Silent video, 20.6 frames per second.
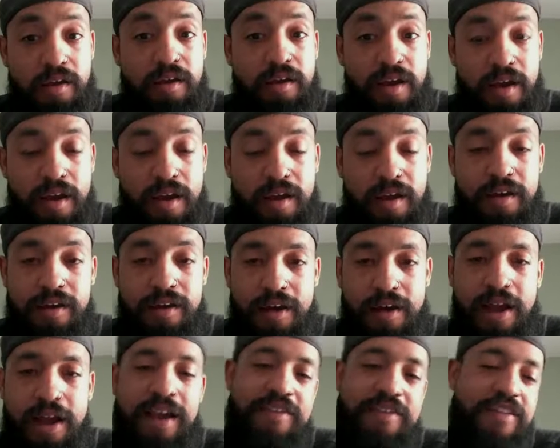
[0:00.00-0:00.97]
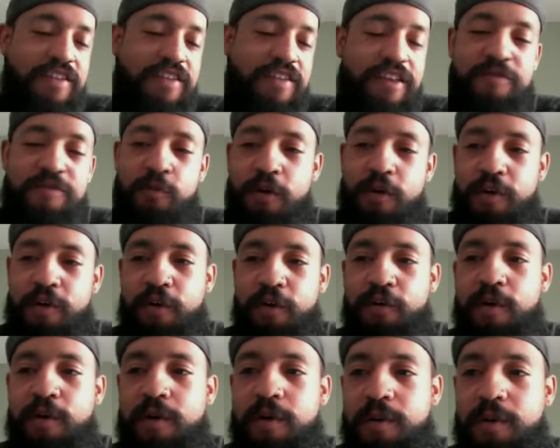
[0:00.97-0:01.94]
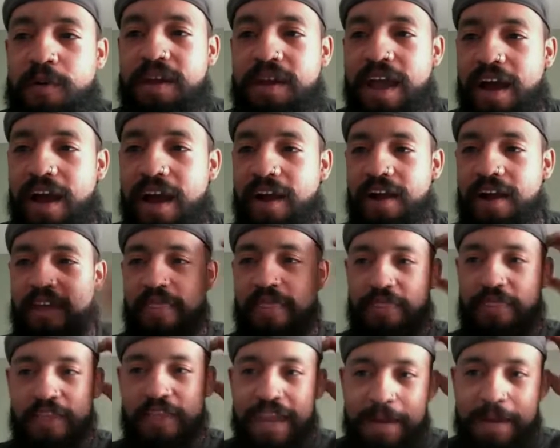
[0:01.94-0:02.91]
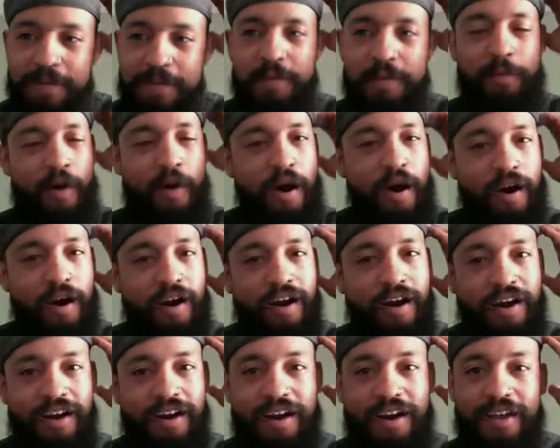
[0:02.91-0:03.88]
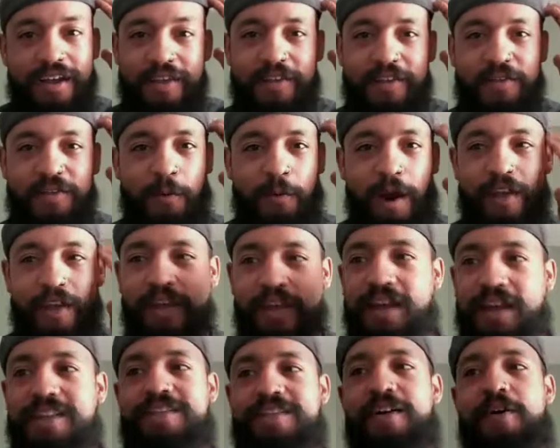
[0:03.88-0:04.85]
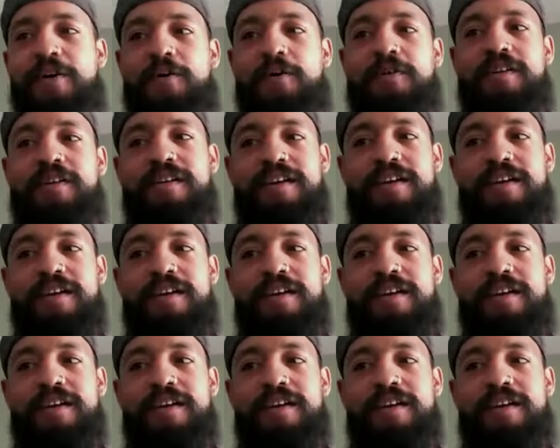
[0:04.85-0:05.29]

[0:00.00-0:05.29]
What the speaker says: Yeah, I guess it is more than a rumor, but yeah, a themed bar in the Twilight Zone.